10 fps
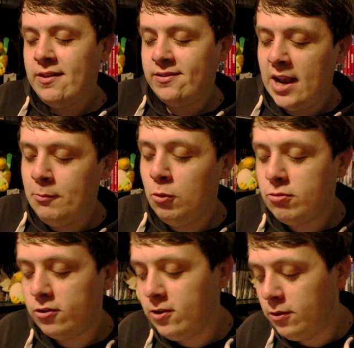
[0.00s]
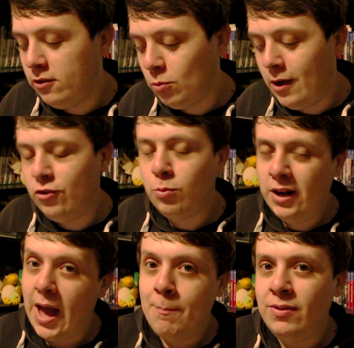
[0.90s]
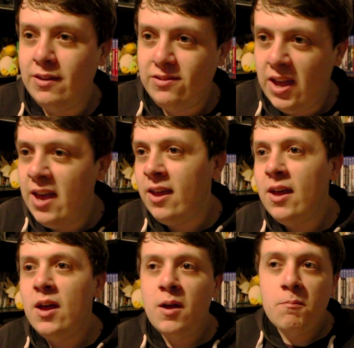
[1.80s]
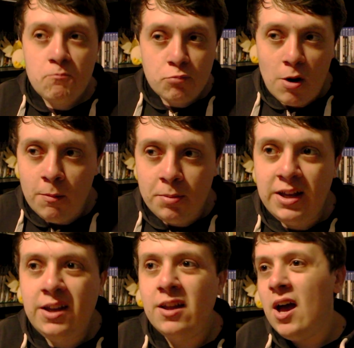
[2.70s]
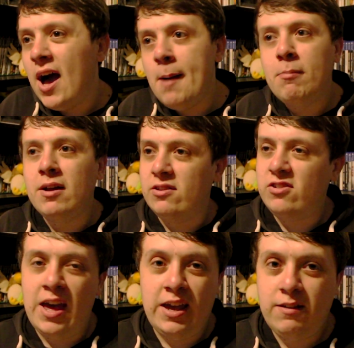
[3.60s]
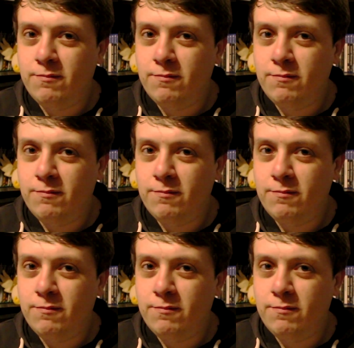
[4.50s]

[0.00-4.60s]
that's Animal Crossing on the Switch. Will it happen this year? Probably. I'm gonna say